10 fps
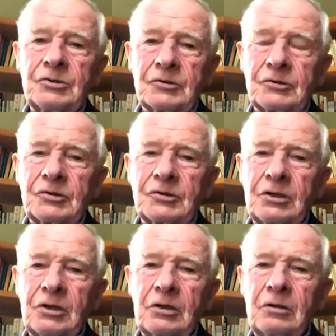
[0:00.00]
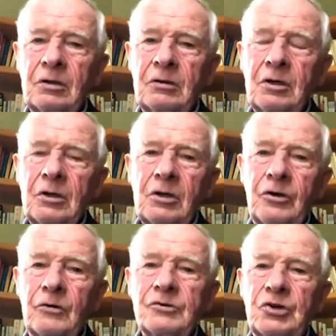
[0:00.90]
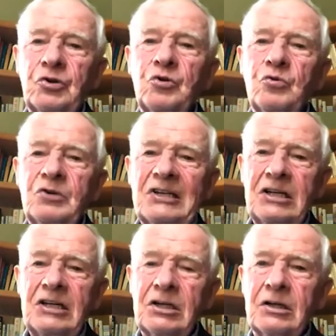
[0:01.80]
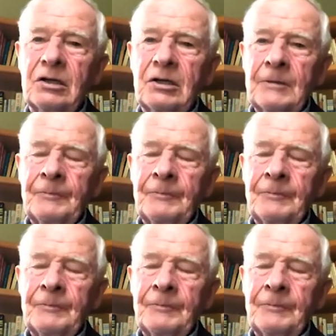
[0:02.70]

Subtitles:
here's a new need. It seems to me, given our